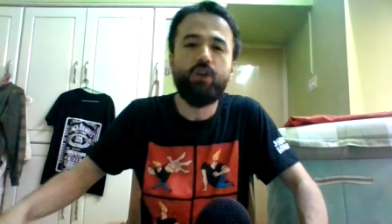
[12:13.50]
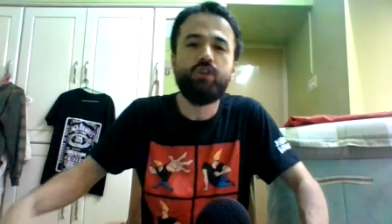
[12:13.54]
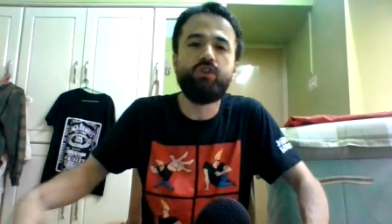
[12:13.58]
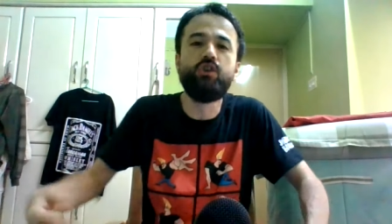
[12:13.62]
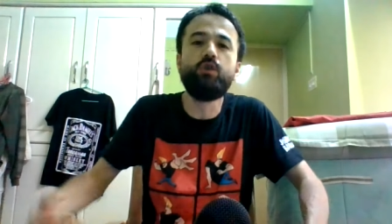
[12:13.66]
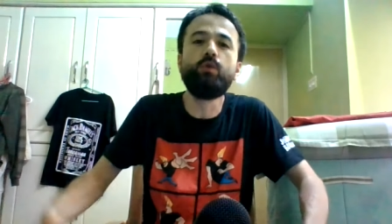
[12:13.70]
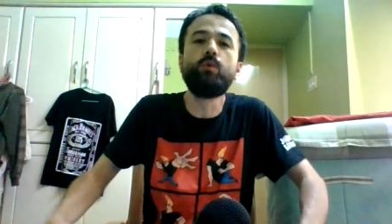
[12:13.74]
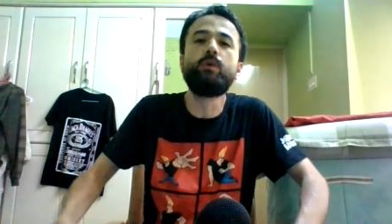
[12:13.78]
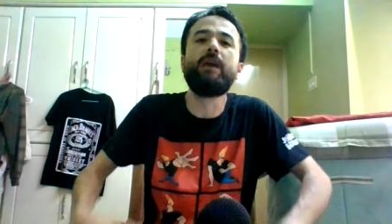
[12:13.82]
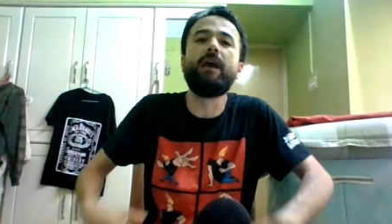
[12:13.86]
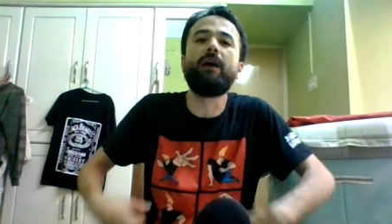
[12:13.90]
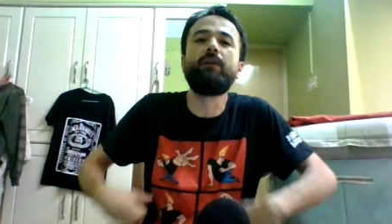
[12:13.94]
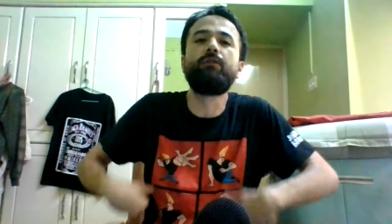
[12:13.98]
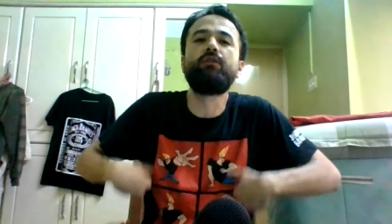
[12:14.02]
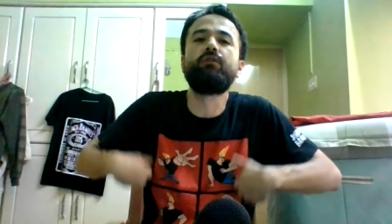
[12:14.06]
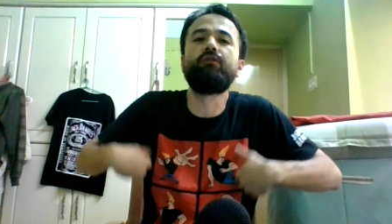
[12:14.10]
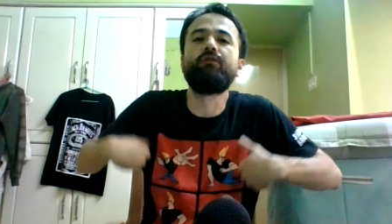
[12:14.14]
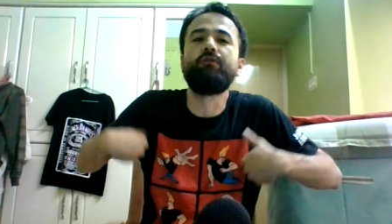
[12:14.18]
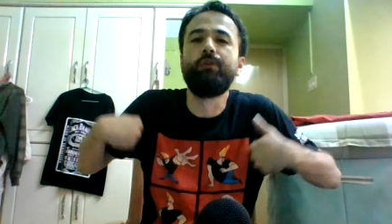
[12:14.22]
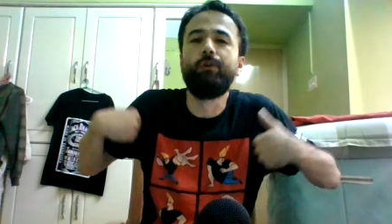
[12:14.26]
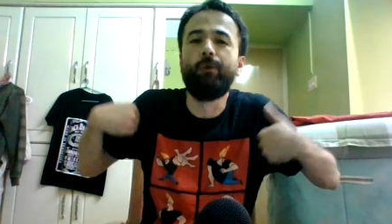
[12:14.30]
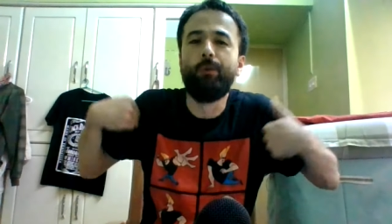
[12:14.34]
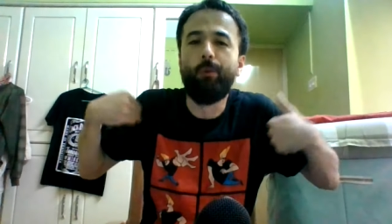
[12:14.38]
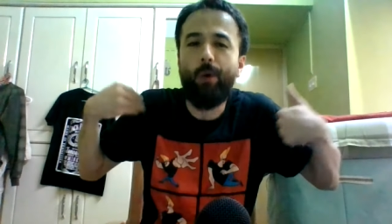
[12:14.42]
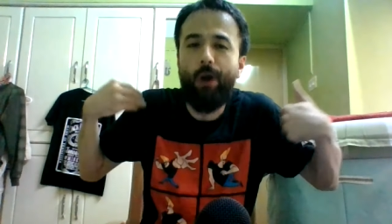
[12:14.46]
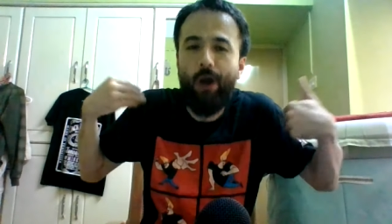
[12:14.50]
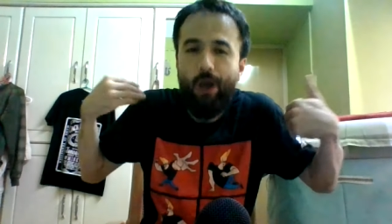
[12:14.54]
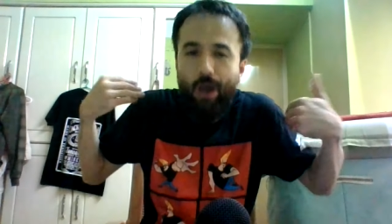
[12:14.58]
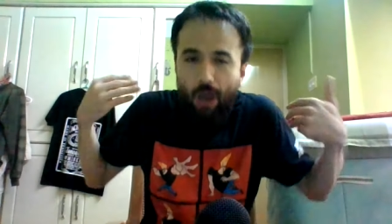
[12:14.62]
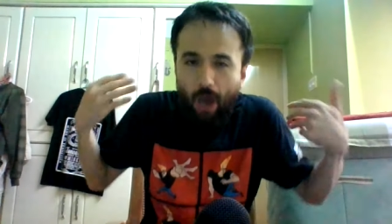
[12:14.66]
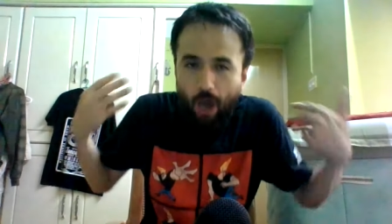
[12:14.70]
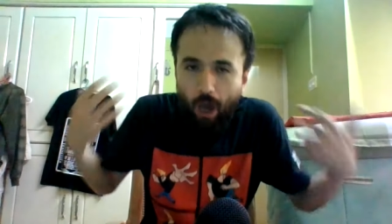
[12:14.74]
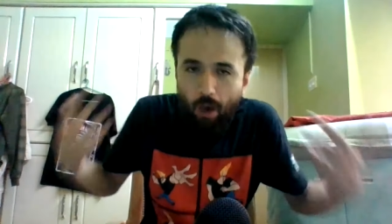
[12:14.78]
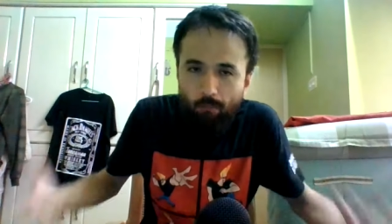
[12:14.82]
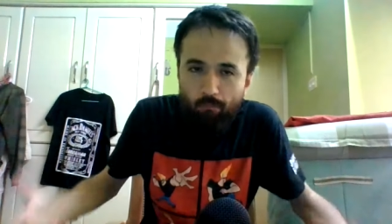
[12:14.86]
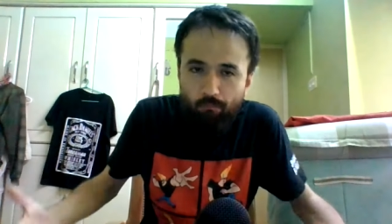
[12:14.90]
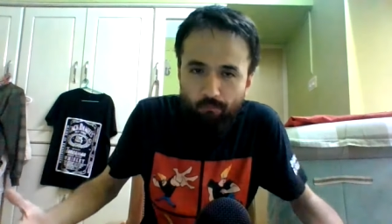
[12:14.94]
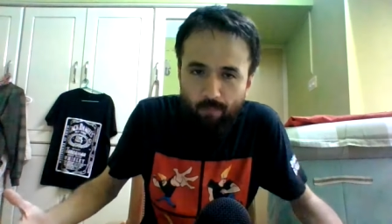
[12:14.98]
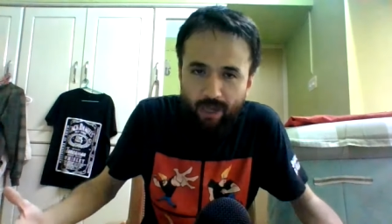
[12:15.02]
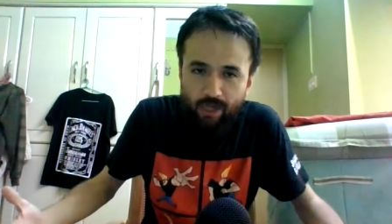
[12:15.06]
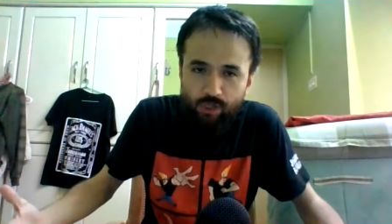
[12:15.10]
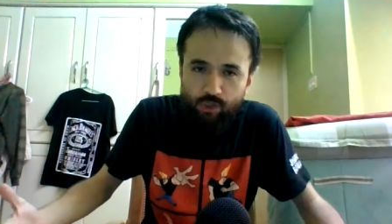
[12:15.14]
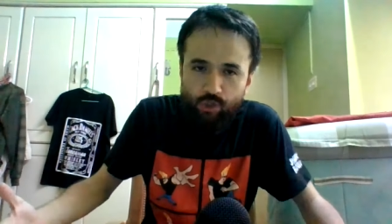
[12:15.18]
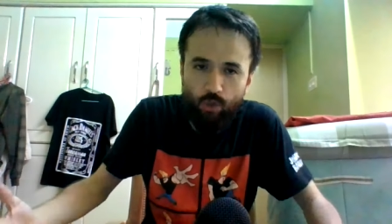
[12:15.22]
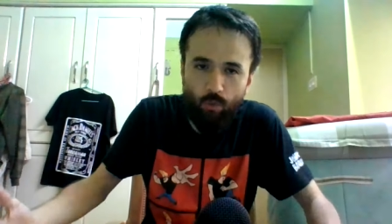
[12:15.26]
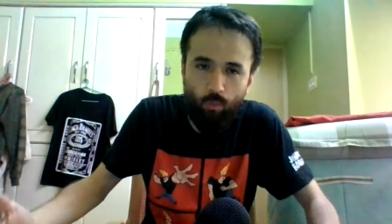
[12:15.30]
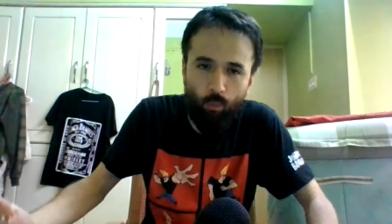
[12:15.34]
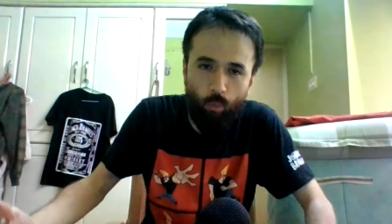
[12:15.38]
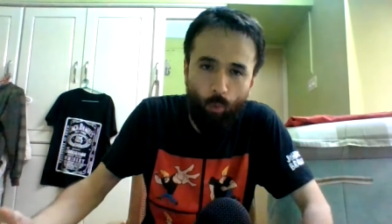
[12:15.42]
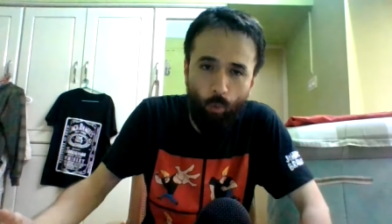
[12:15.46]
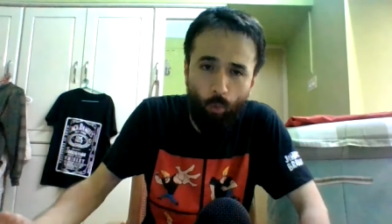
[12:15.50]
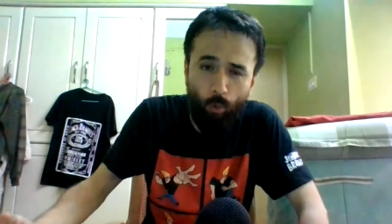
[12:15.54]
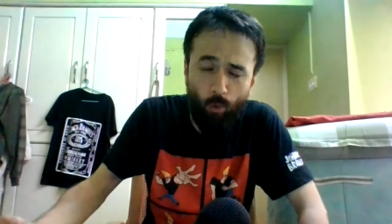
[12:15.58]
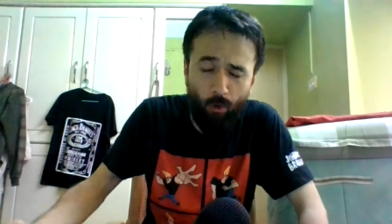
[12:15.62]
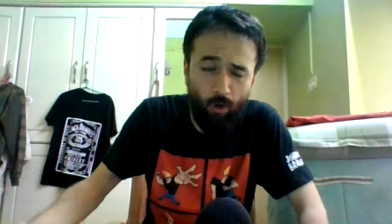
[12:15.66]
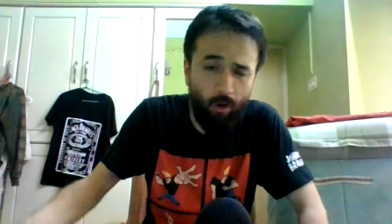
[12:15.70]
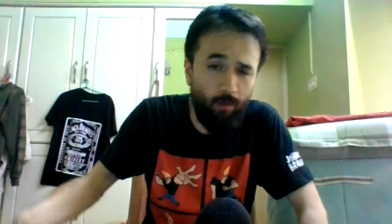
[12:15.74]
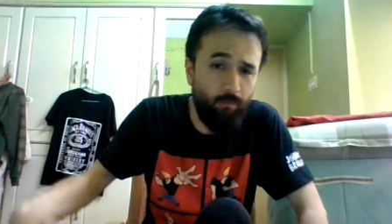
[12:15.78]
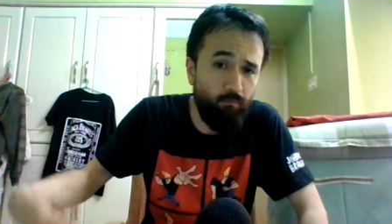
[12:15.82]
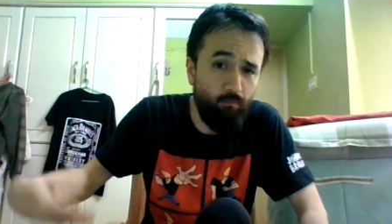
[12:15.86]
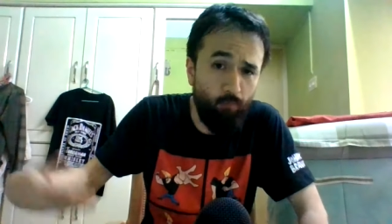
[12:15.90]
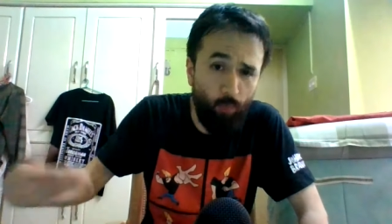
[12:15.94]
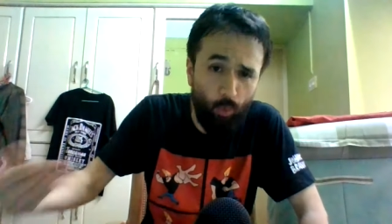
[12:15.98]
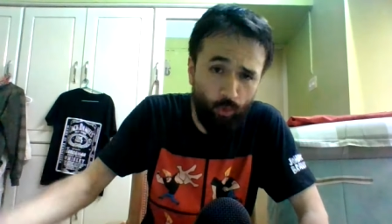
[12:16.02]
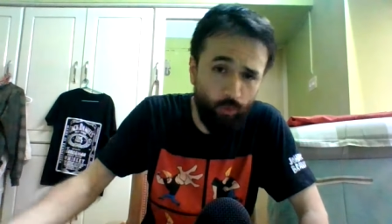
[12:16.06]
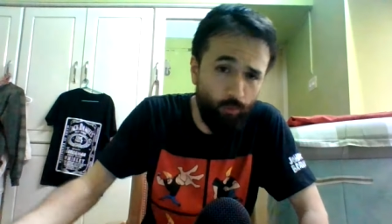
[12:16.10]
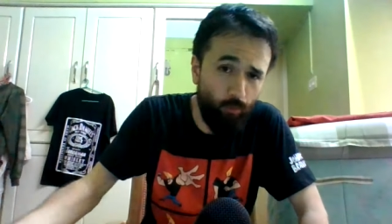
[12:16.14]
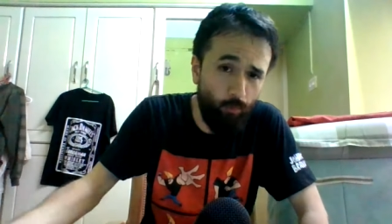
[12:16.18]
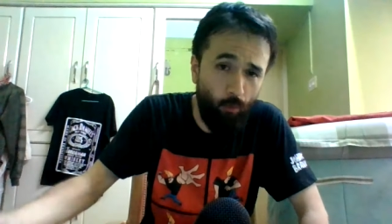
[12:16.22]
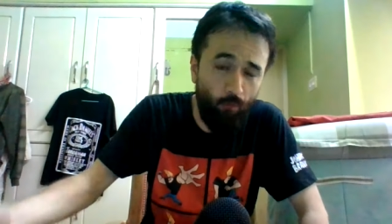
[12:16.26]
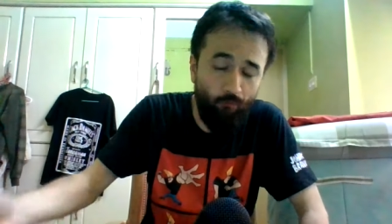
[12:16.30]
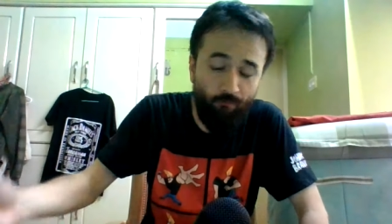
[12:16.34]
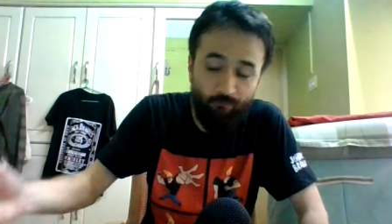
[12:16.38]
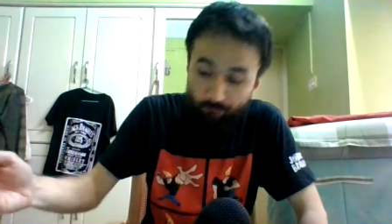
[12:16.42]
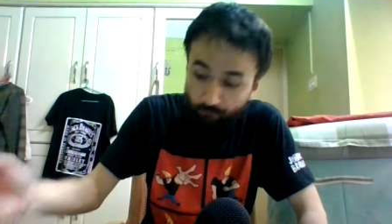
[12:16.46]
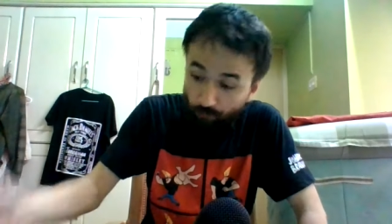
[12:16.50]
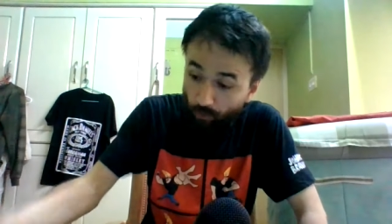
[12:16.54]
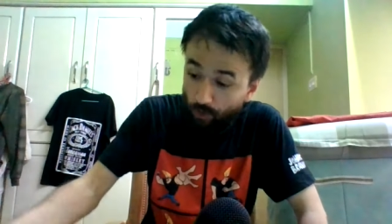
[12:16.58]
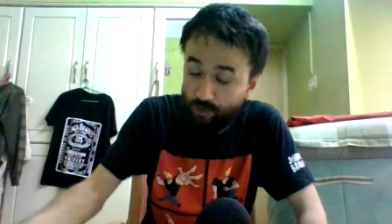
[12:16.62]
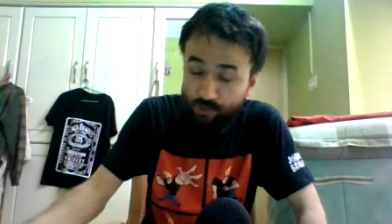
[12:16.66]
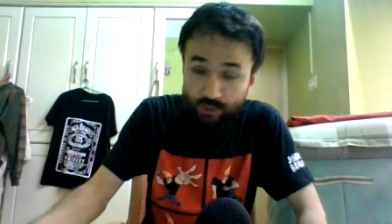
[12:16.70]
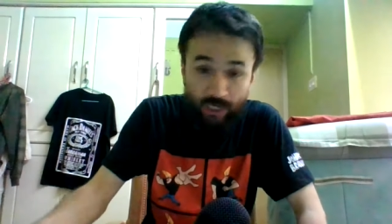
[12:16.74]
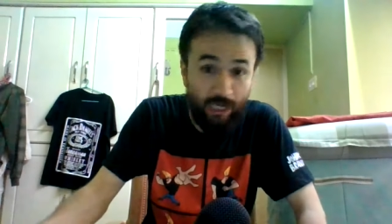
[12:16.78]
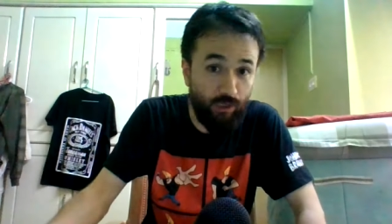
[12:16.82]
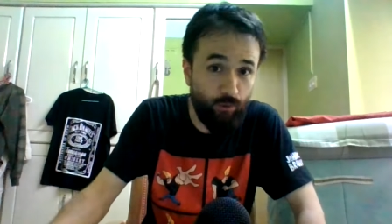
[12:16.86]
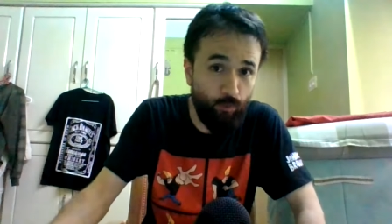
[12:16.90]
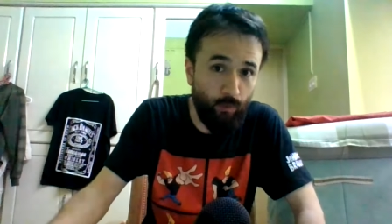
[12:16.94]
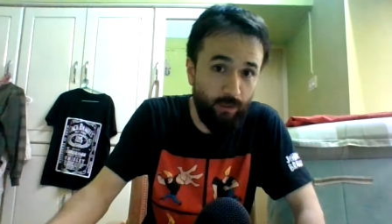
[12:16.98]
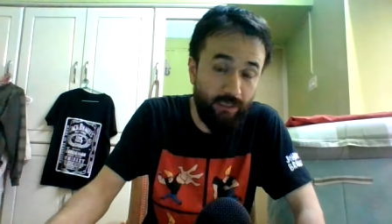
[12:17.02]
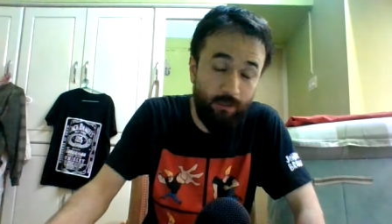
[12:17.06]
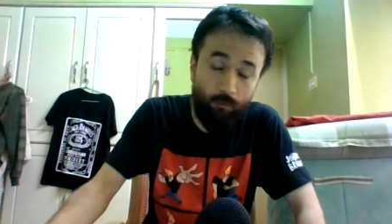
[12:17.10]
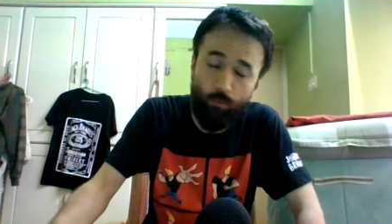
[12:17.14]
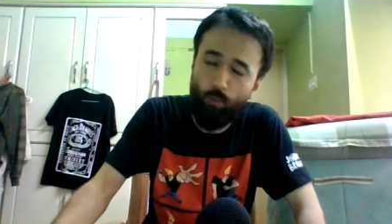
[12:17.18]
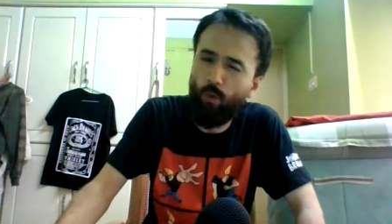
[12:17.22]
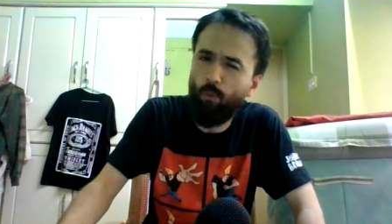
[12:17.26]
to get through a major war on multiple fronts as we did.